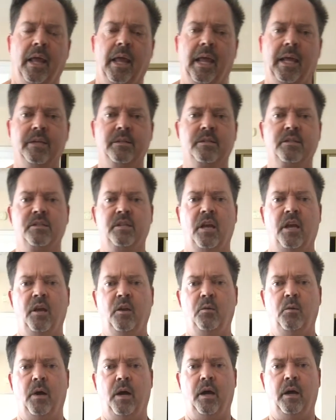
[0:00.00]
and
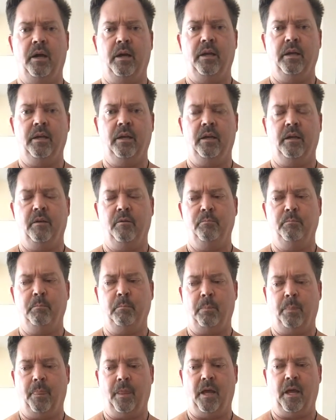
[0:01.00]
so
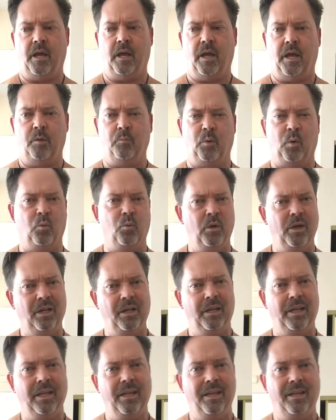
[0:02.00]
I'm a
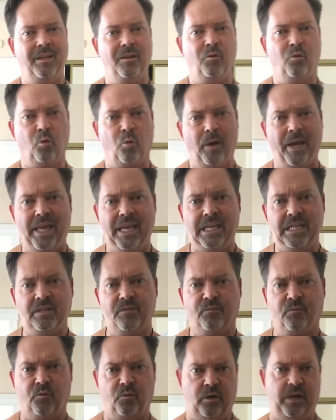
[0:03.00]
really great
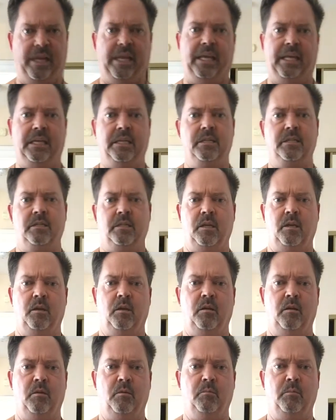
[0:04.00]
friend.
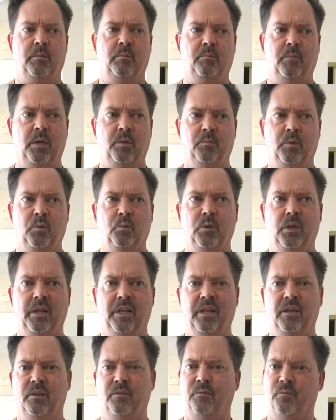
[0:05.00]
I'm a
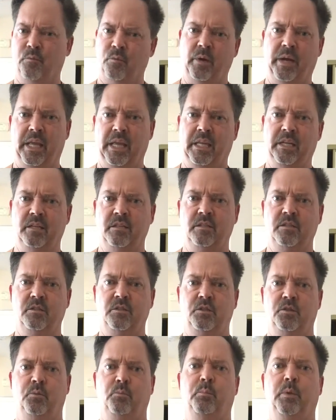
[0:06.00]
really good friend
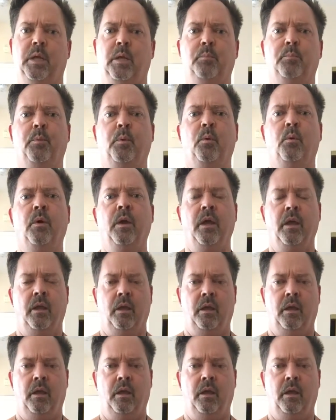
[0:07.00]
to people.